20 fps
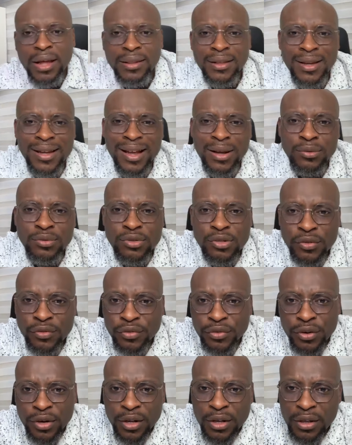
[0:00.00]
at the count
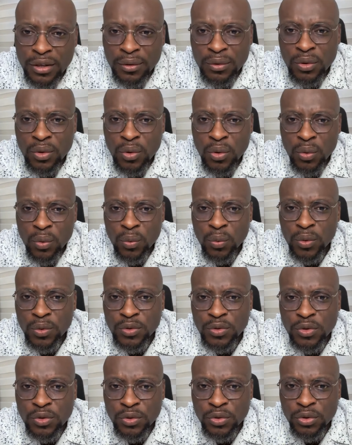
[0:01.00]
of three.
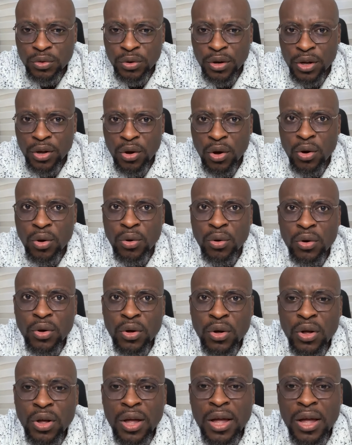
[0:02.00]
One, two, three, go.